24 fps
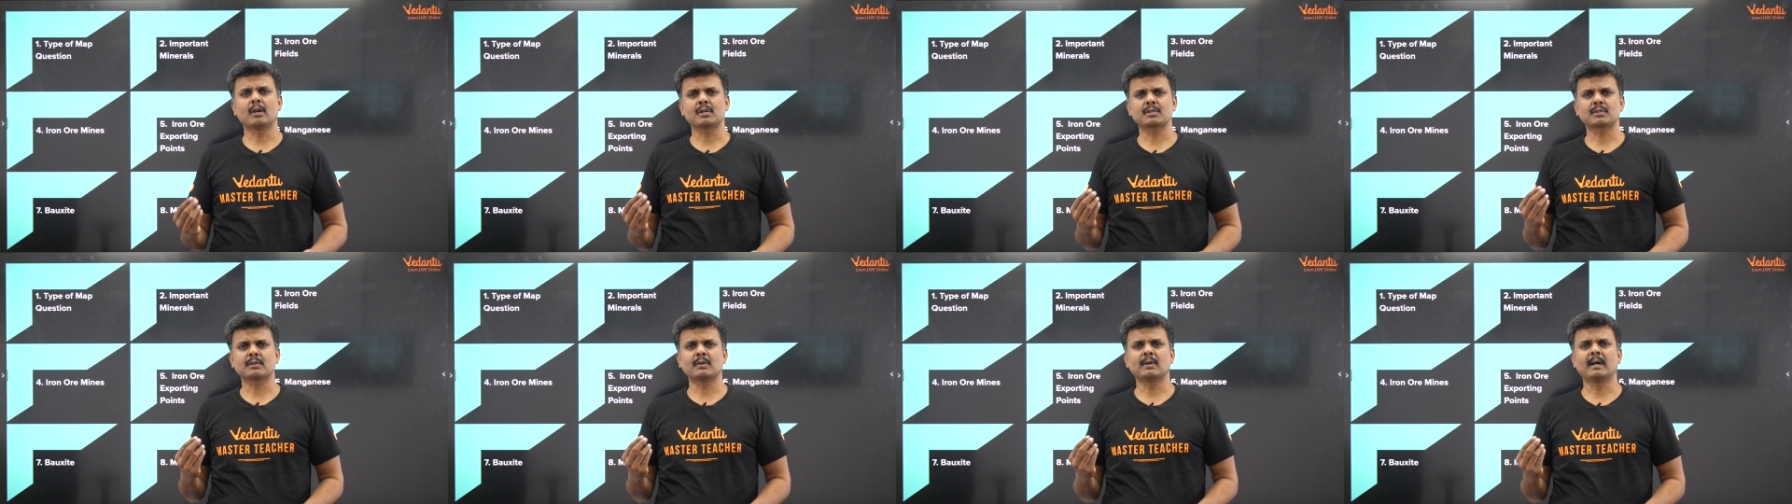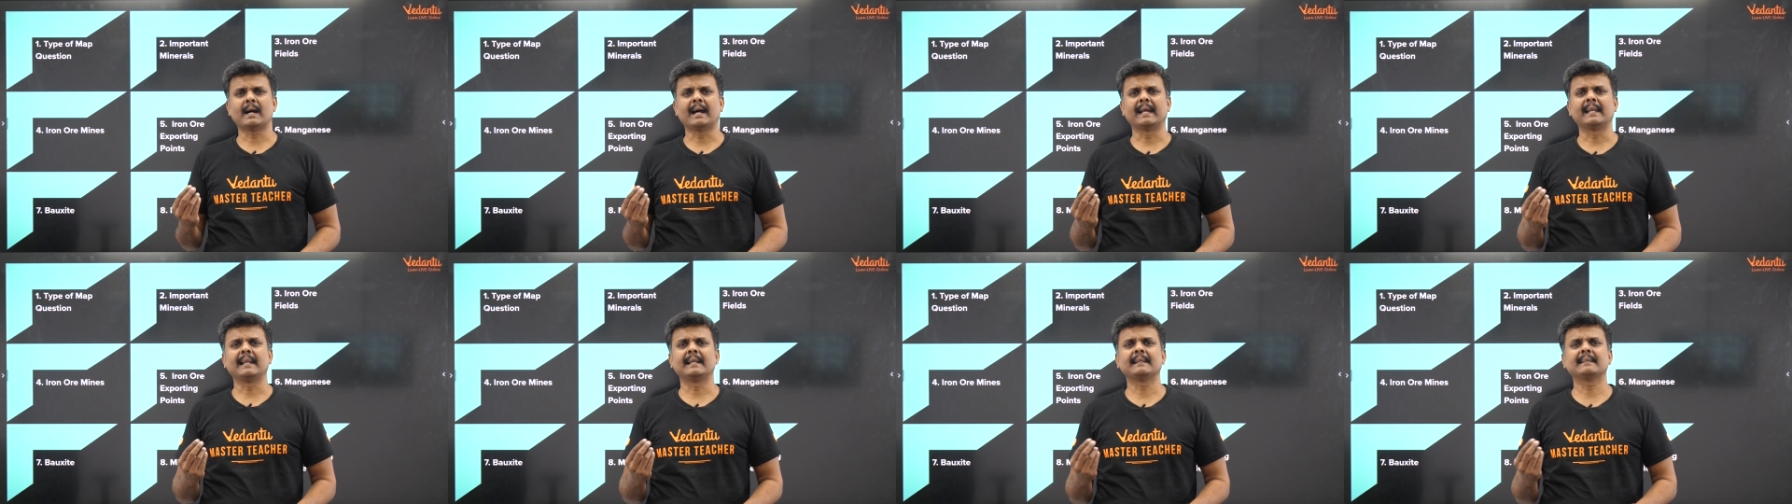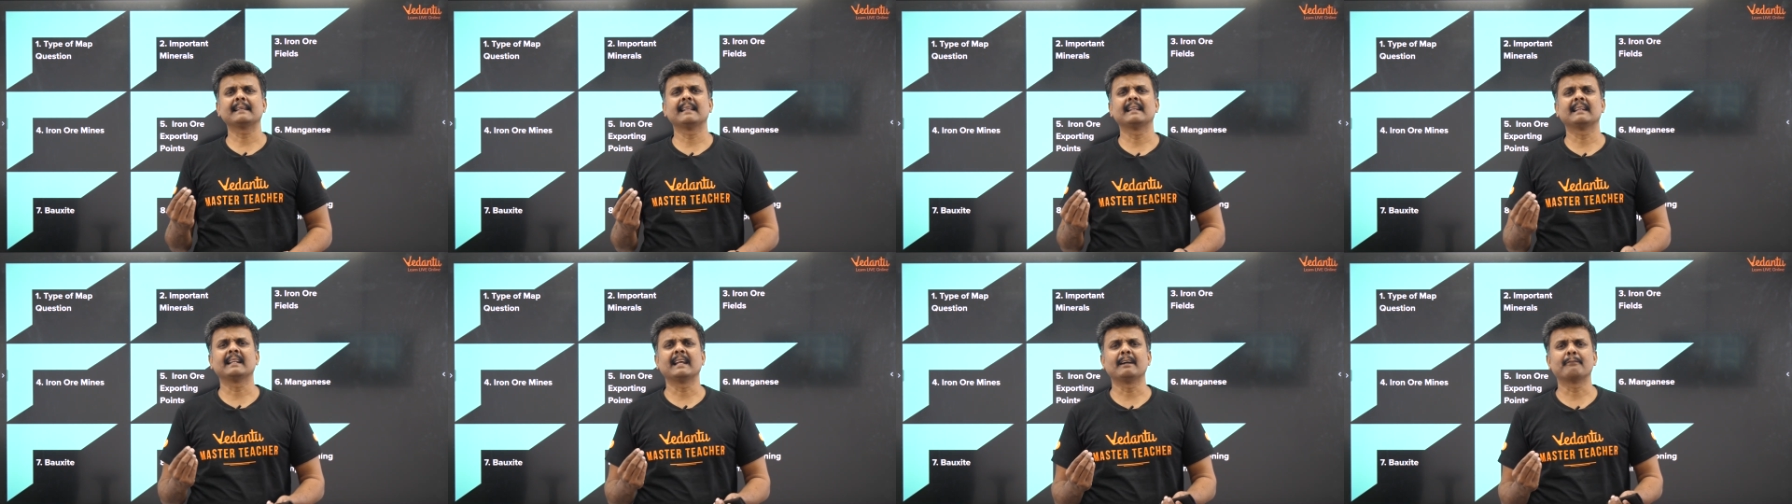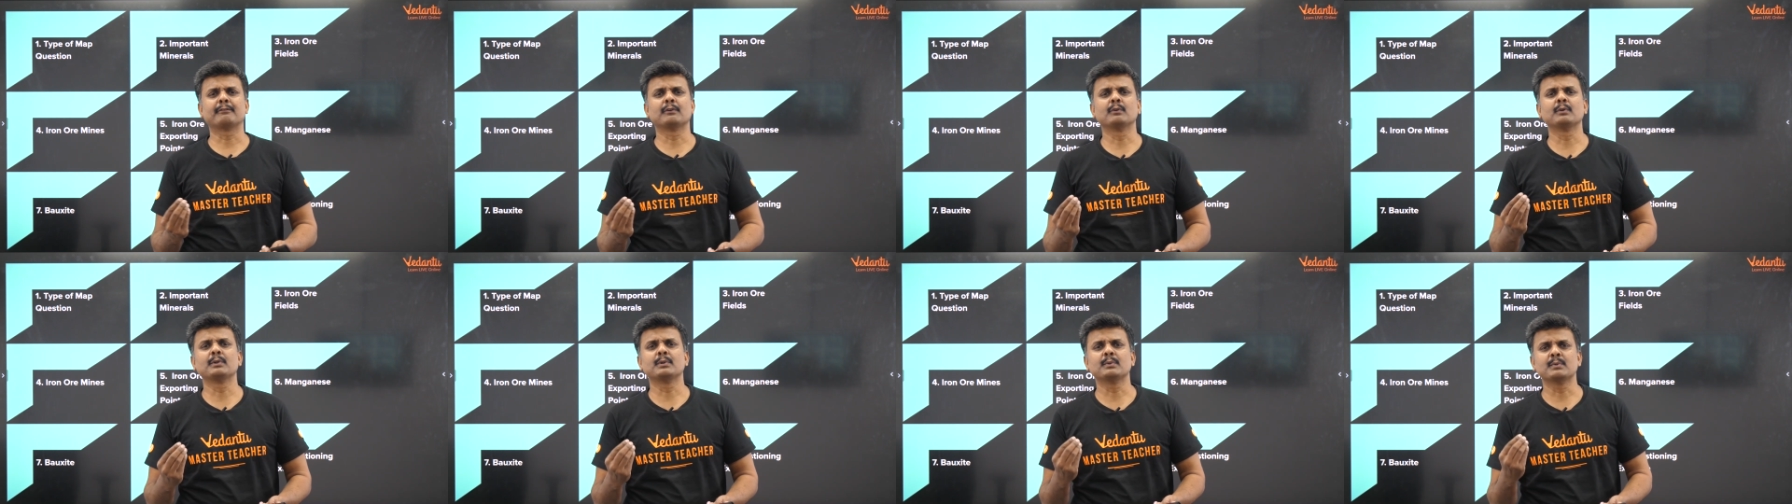also highlight a
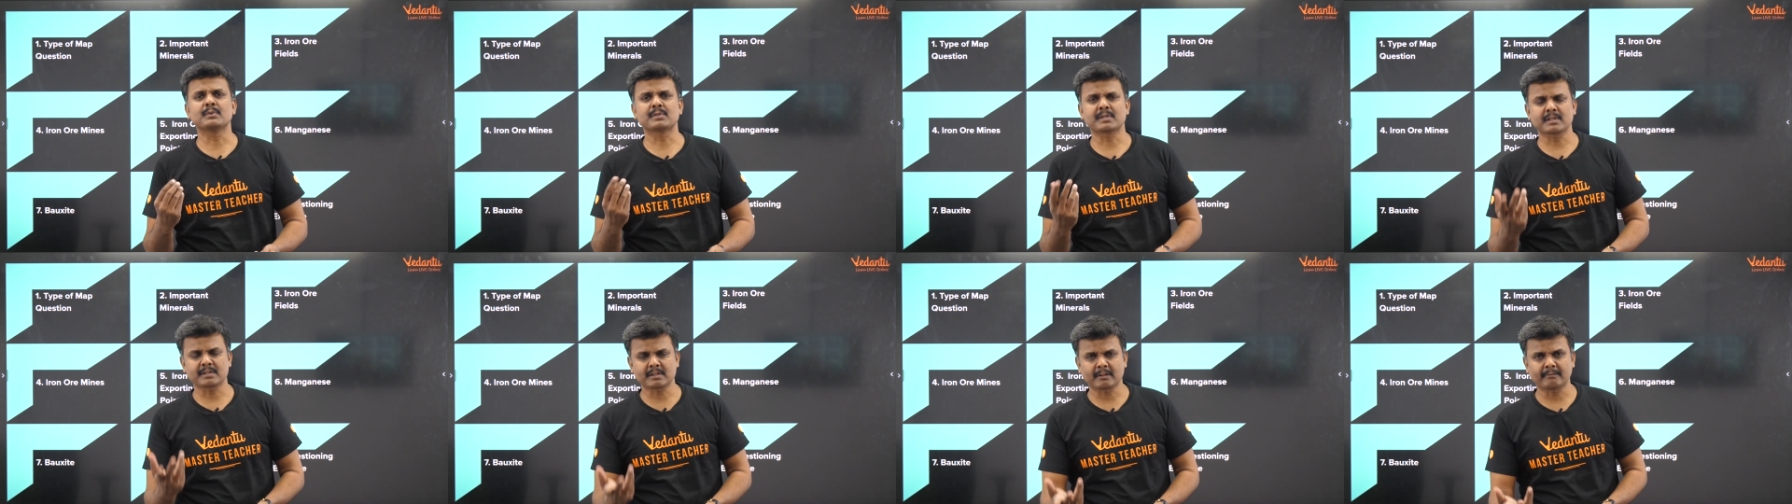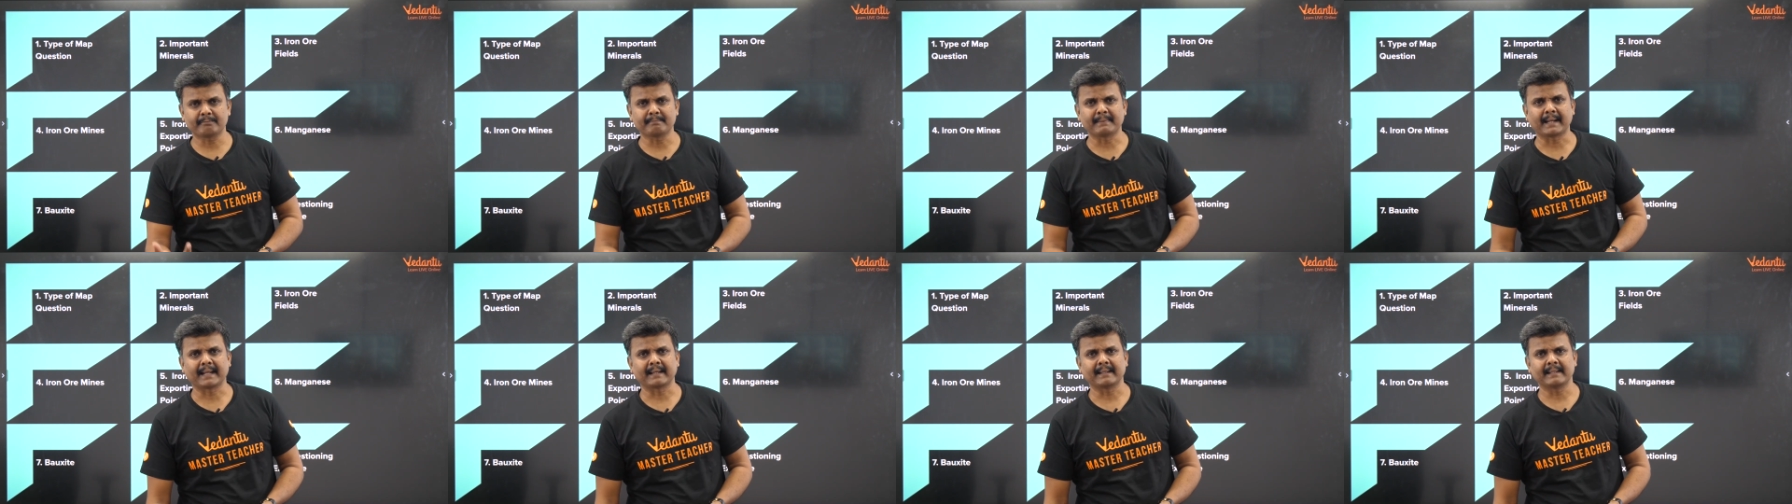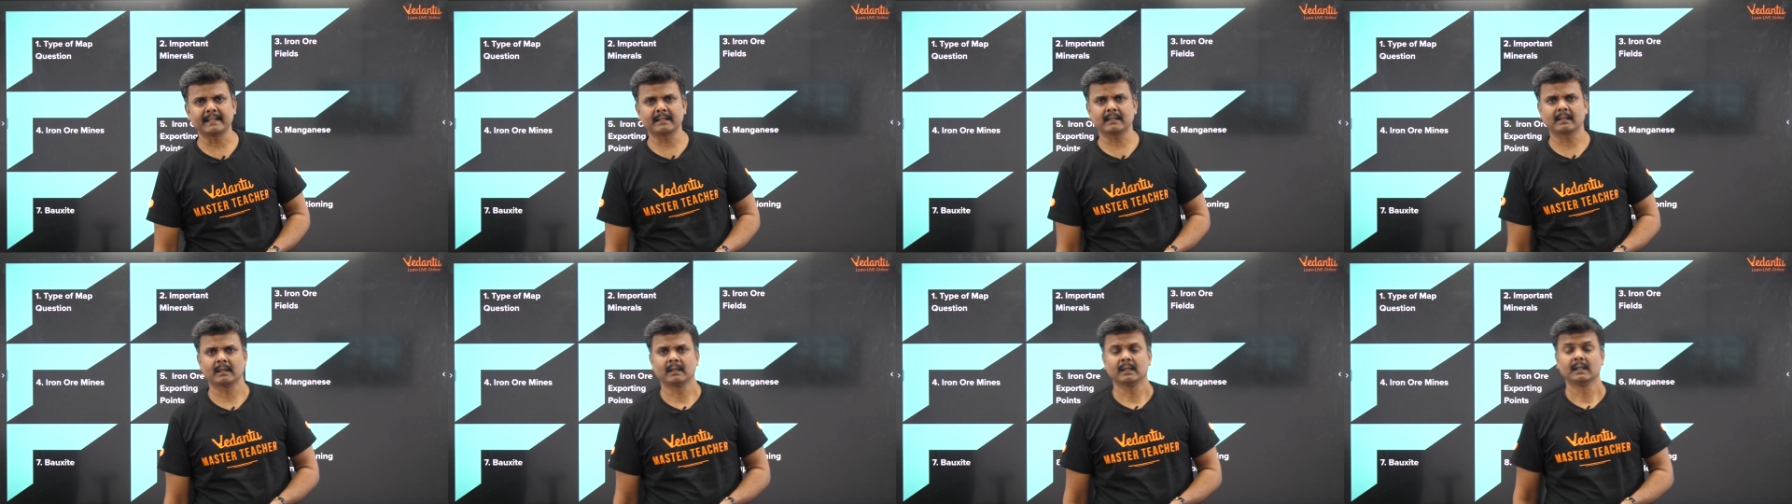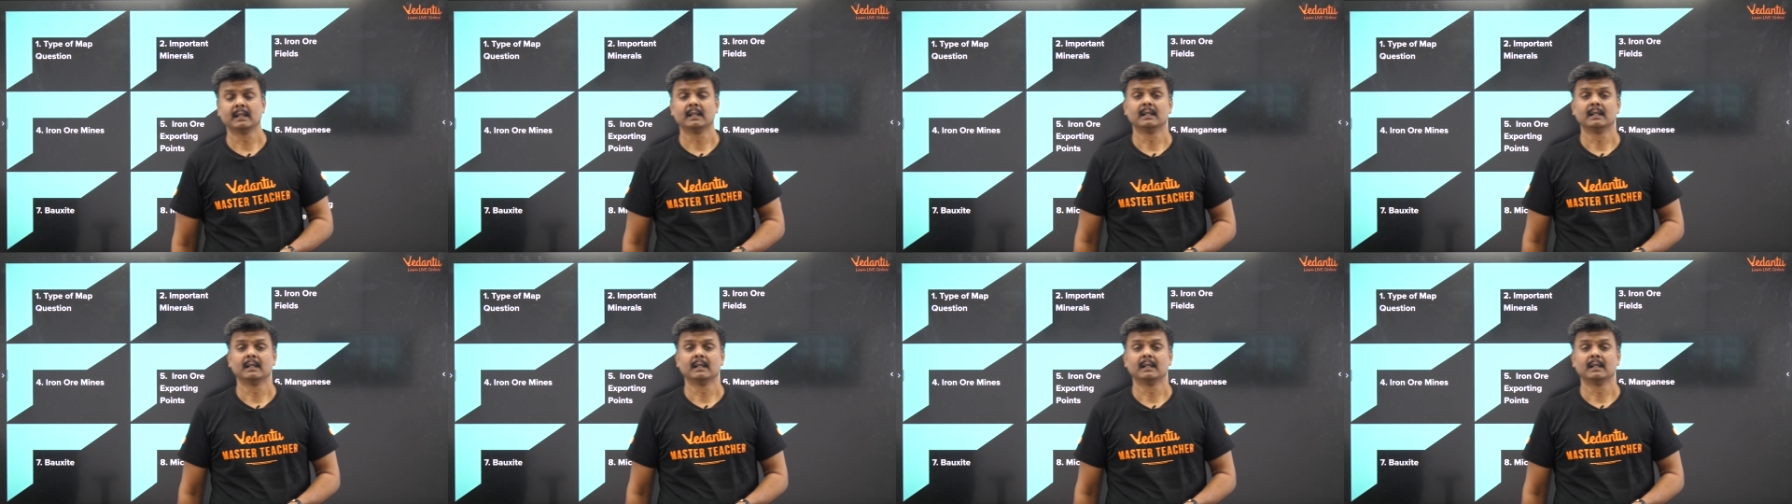few uses of manganate.